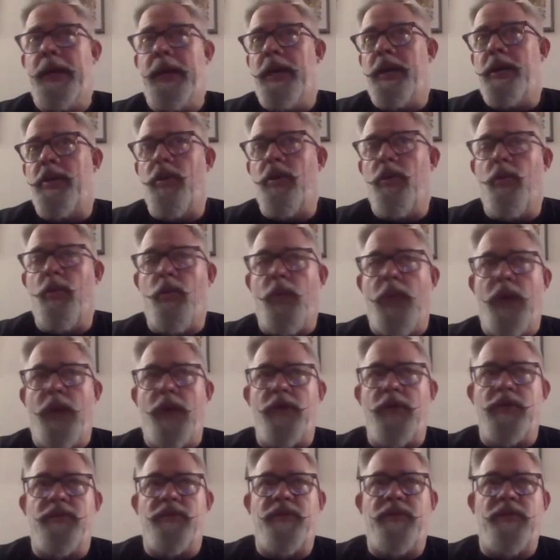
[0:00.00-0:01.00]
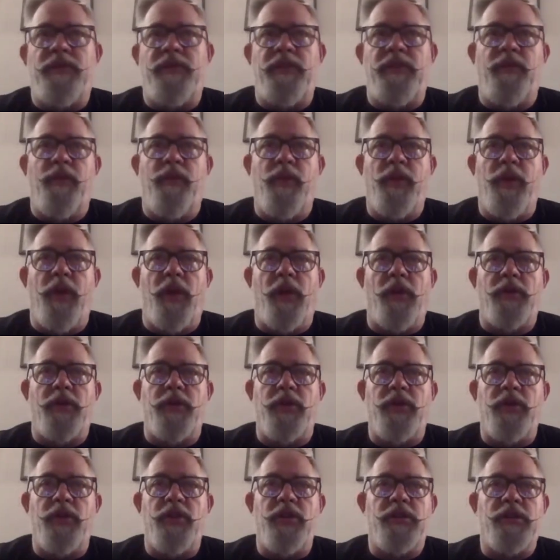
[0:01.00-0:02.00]
your round is $54
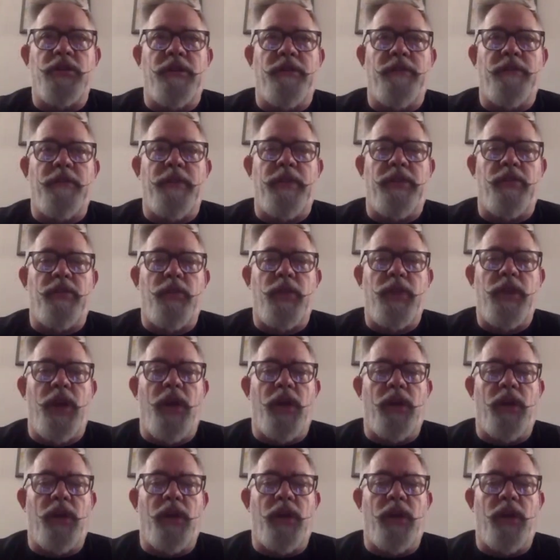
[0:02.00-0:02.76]
and you just left me $3.